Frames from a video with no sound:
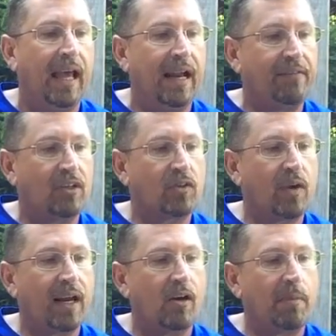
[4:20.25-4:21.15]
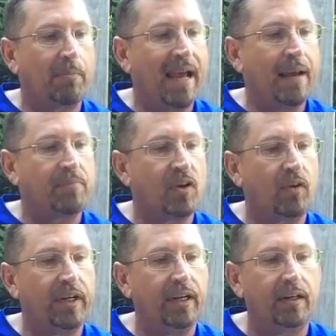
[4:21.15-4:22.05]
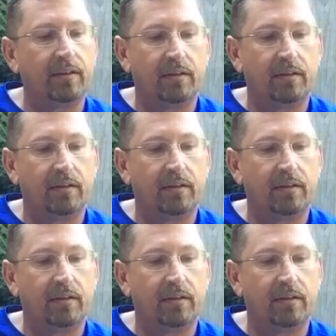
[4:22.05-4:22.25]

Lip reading: And I've also got all my maps on here,